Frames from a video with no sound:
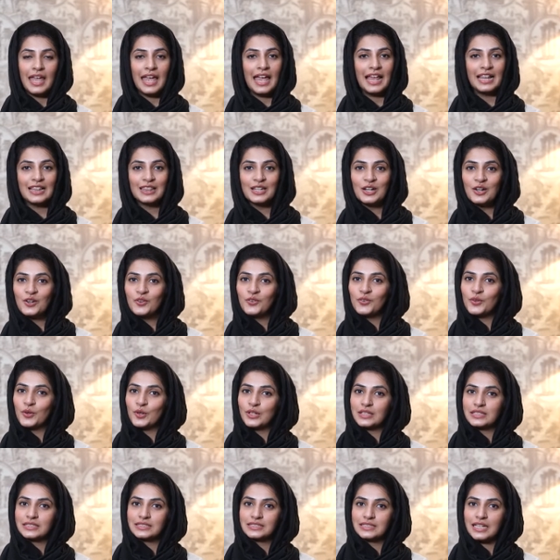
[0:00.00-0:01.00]
Hello
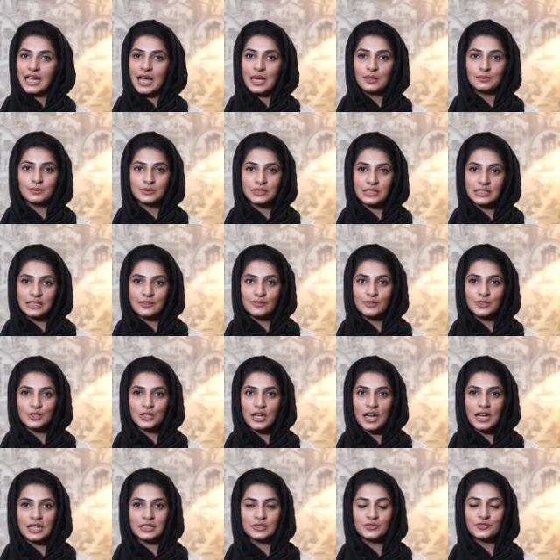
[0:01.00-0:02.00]
viewers, I'm Sadaf
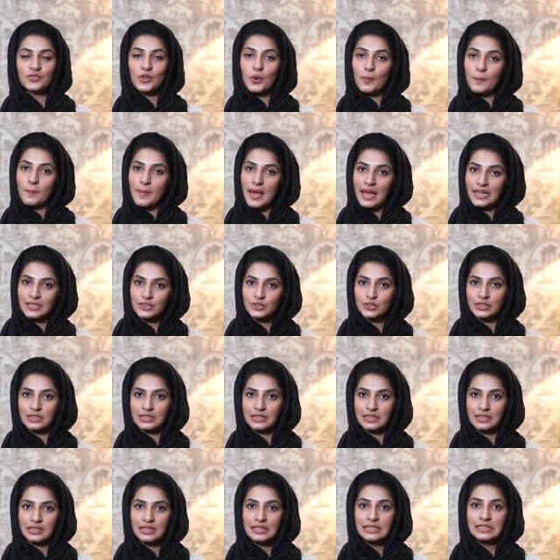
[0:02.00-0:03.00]
Fijaz from
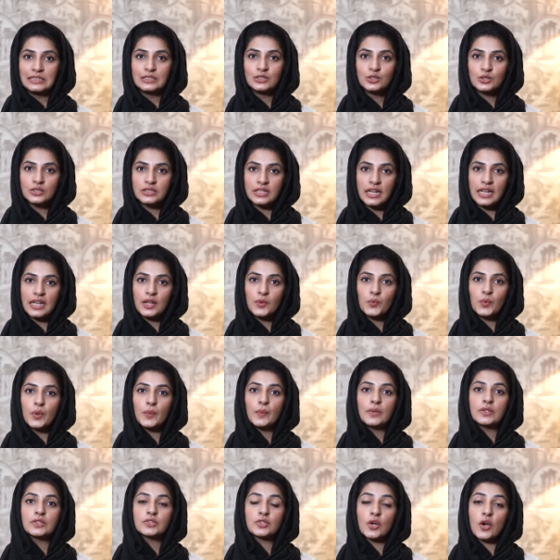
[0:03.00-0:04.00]
MathsGenii. Today we
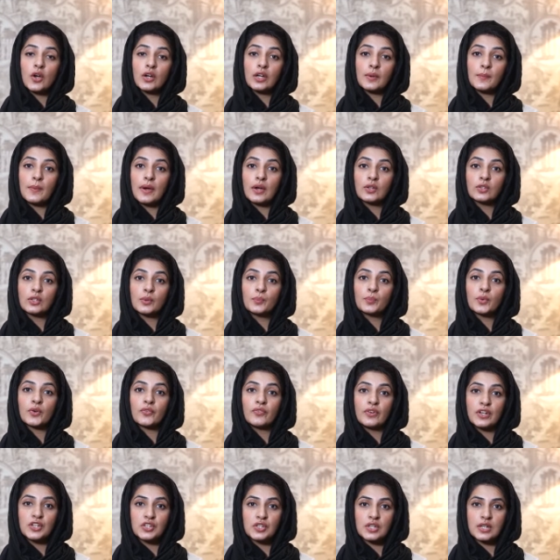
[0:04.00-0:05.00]
will talk about the
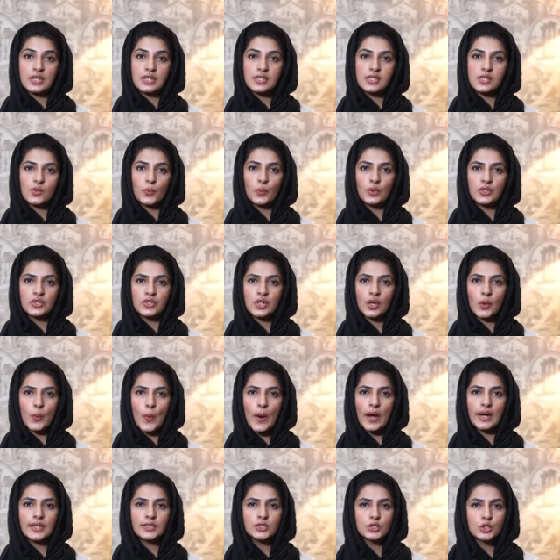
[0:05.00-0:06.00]
professions which
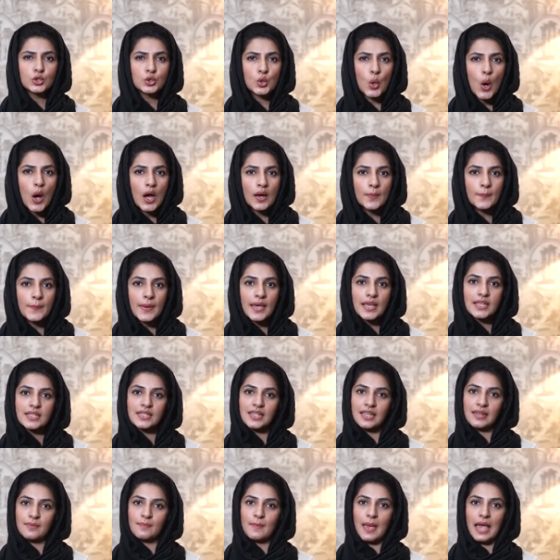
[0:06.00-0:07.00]
require strong base
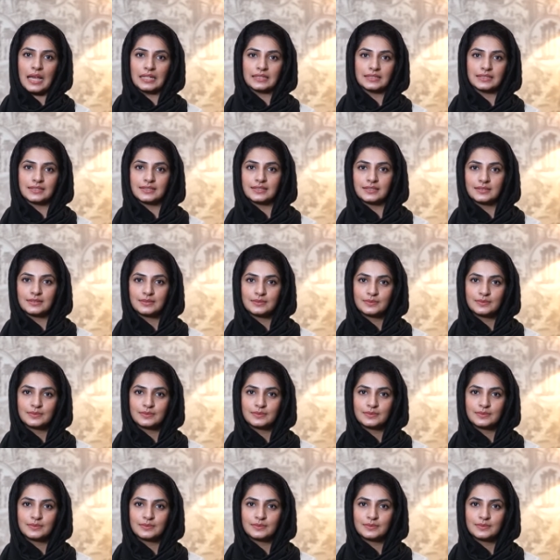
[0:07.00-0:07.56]
in maths.